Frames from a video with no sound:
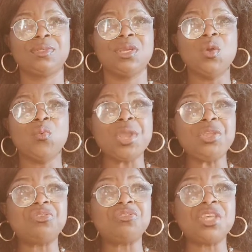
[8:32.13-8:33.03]
When
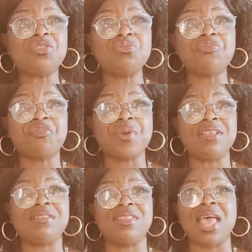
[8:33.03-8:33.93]
you see two
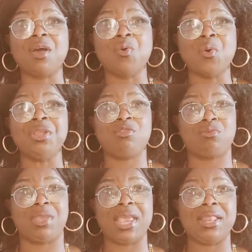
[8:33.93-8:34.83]
friends, they are going
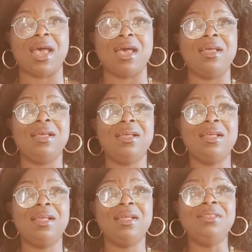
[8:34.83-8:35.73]
together,
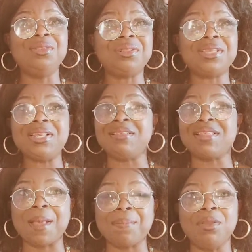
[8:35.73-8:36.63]
nothing is
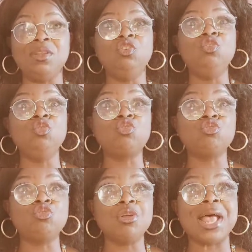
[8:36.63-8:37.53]
happening, you should
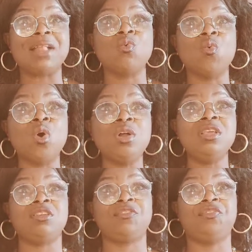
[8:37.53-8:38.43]
know that one
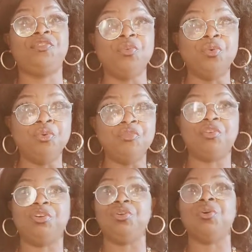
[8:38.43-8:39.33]
is full
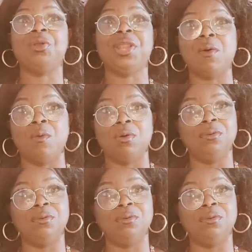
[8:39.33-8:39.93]
for the other one.